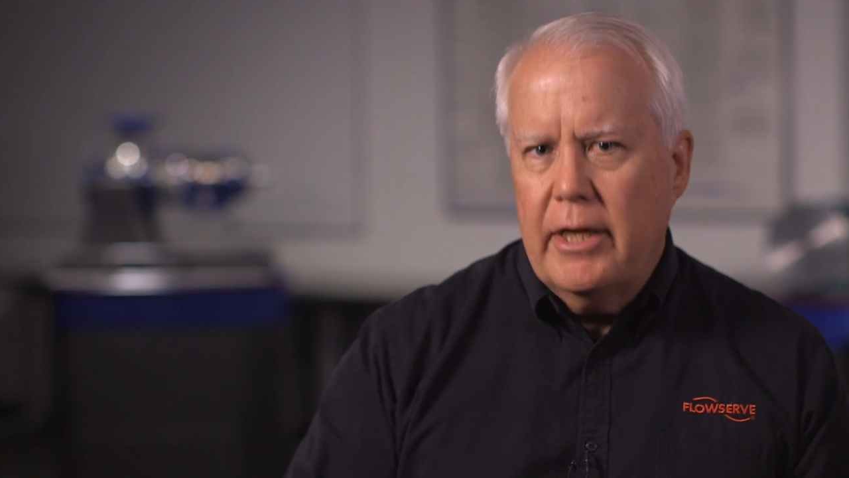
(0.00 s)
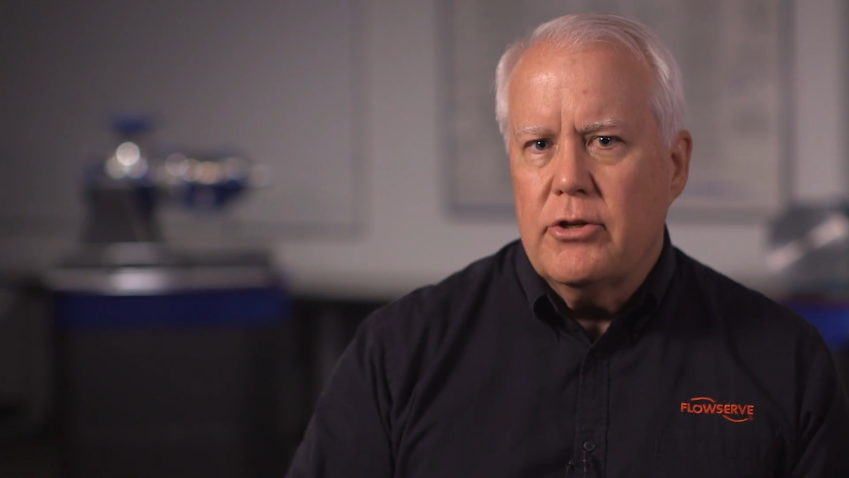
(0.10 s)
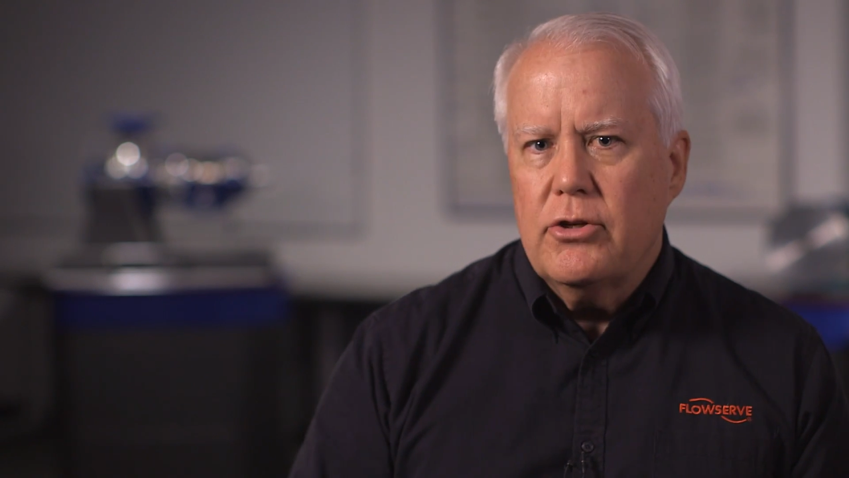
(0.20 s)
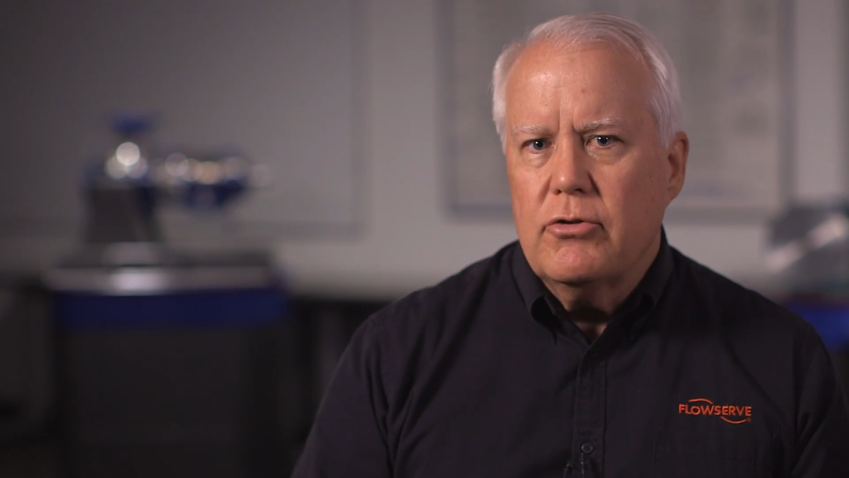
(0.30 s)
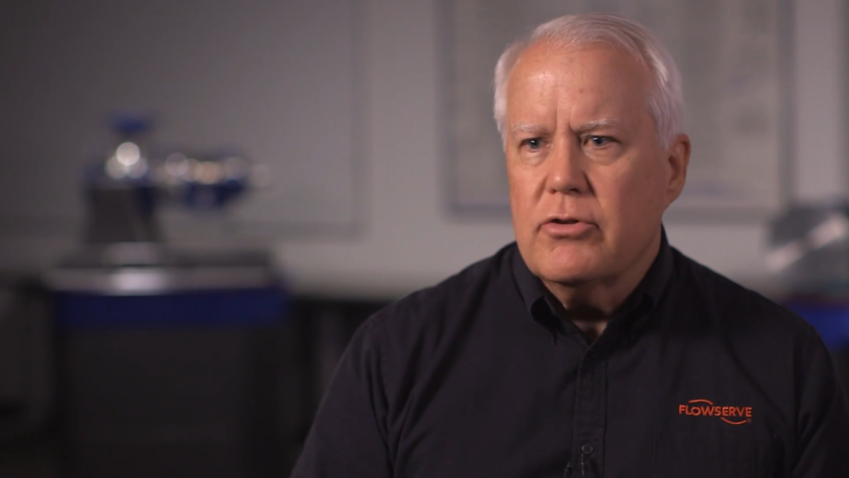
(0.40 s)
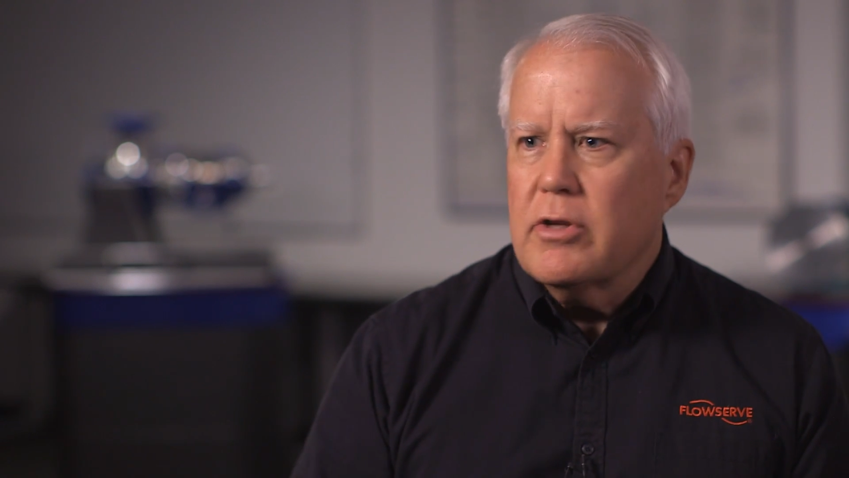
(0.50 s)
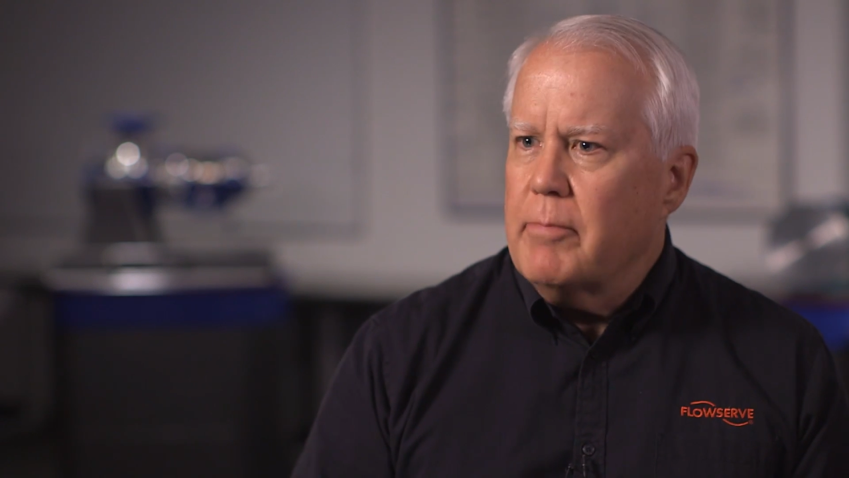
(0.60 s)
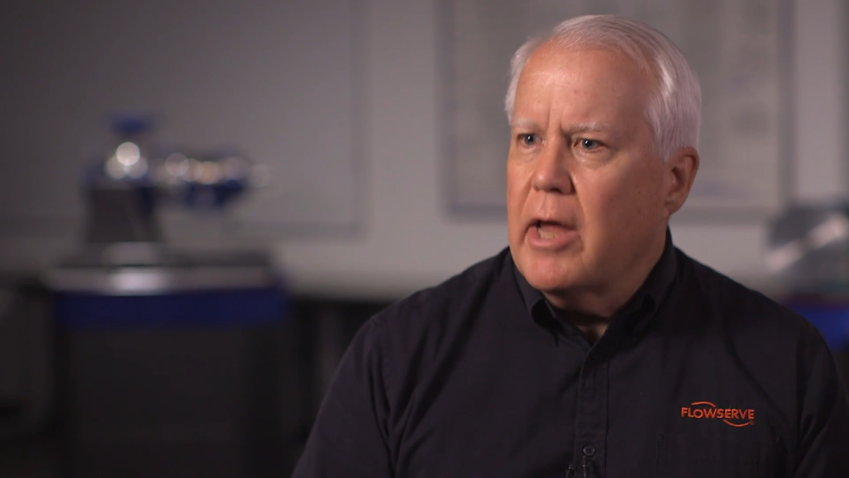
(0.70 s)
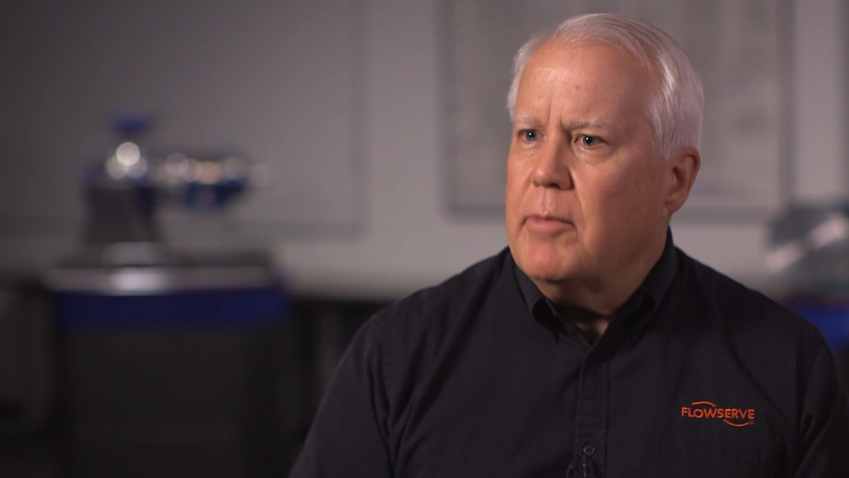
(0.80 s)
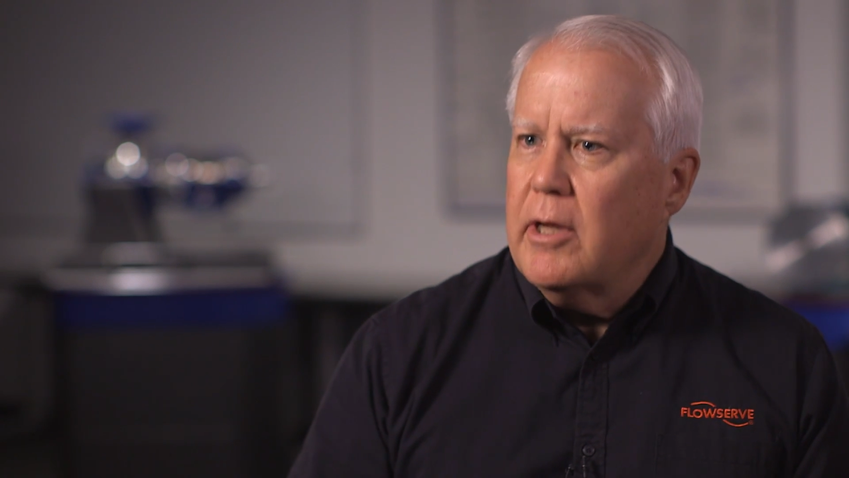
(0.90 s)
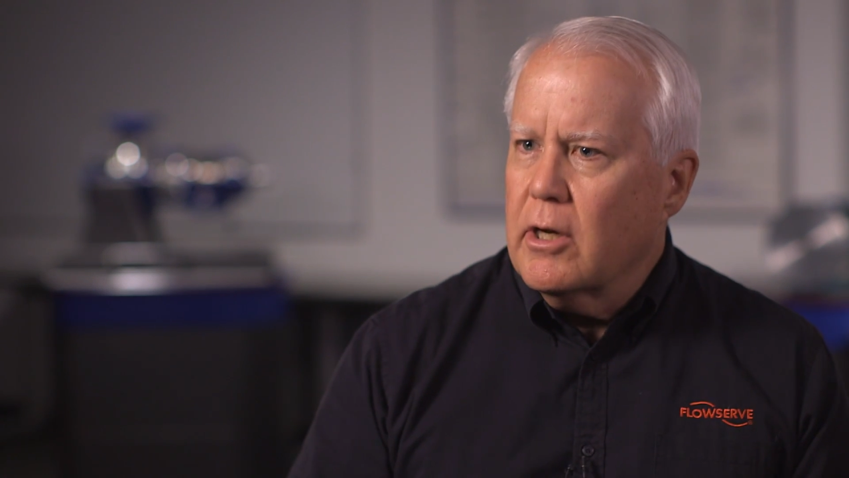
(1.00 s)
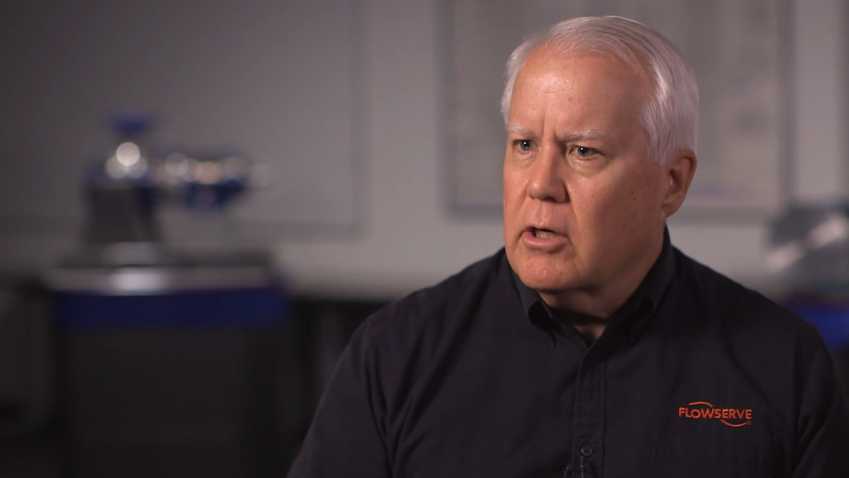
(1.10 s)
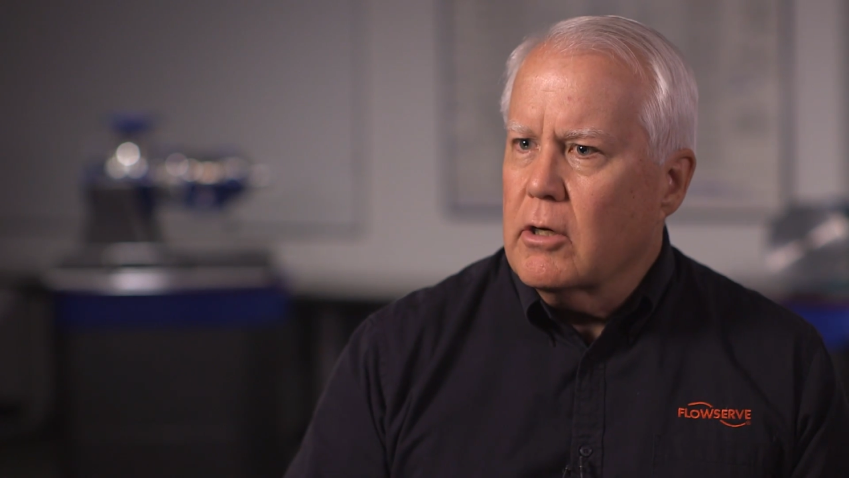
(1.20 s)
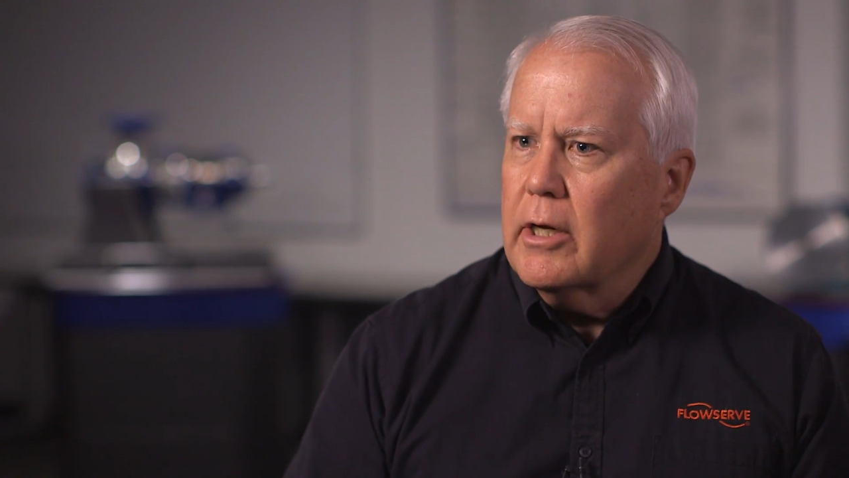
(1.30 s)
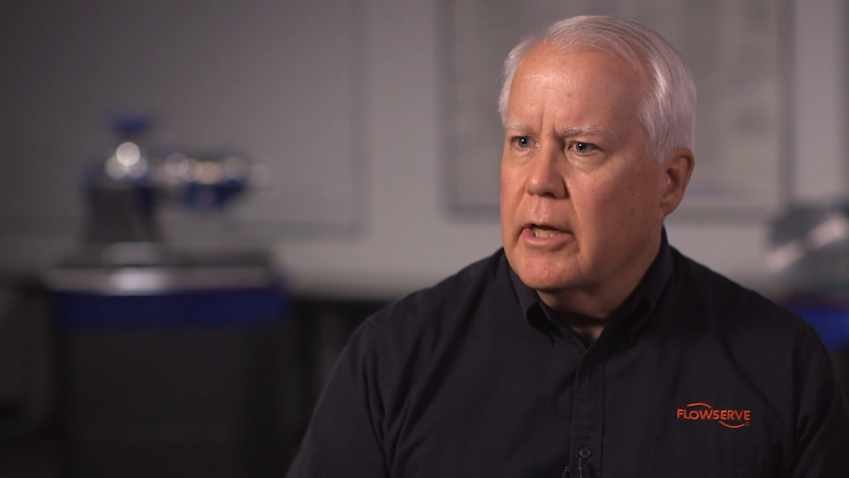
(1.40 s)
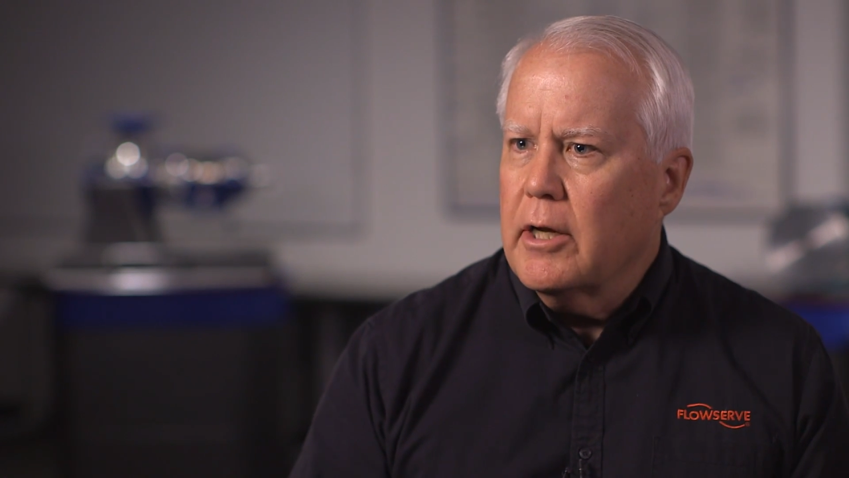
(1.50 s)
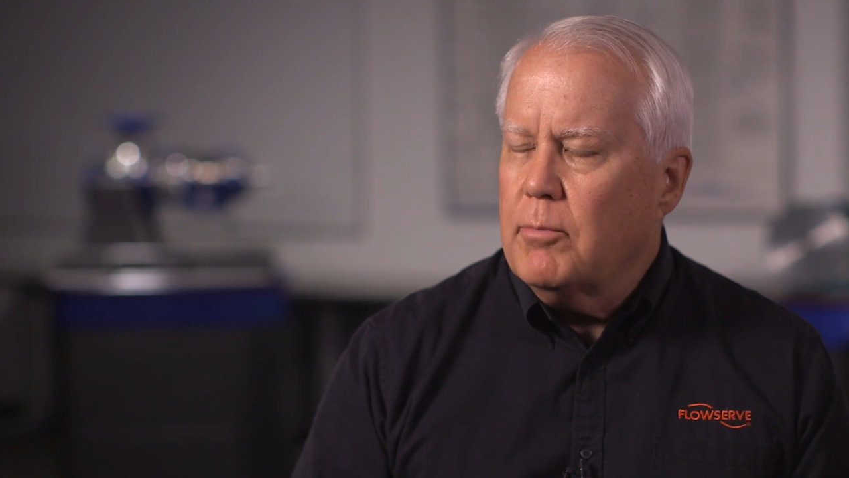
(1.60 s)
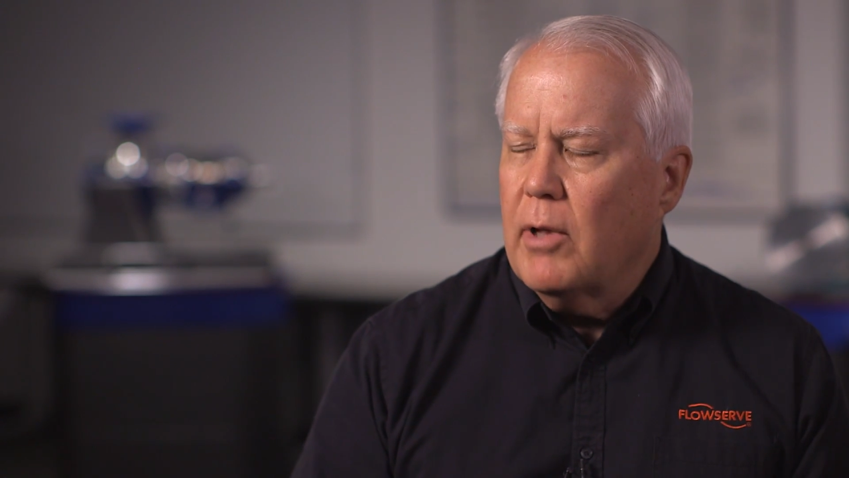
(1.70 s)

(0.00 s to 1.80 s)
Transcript: issues that may be occurring in a